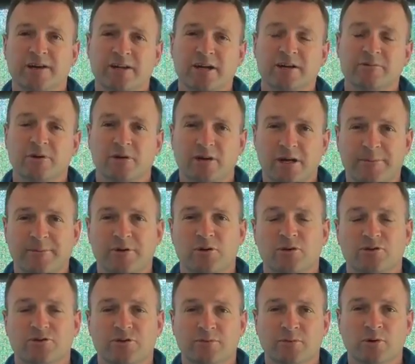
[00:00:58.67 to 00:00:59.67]
Came
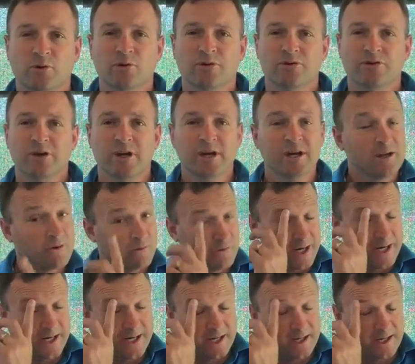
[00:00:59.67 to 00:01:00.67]
across from North,
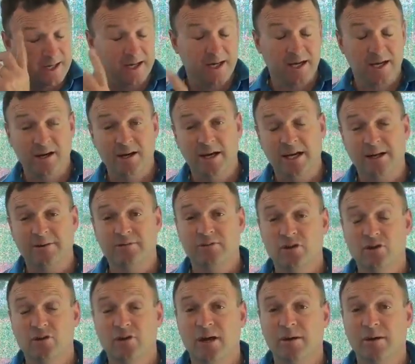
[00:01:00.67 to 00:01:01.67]
reigning
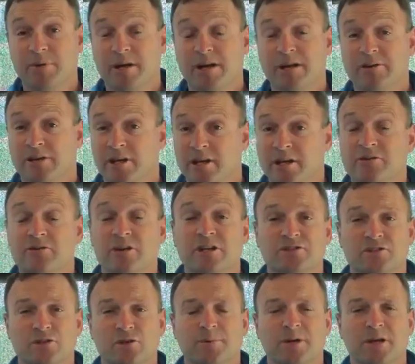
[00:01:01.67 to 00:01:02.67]
Q Player of the Year,
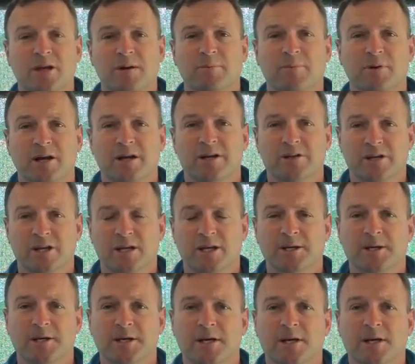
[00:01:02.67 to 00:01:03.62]
Intrust Super Cup Player of the Year.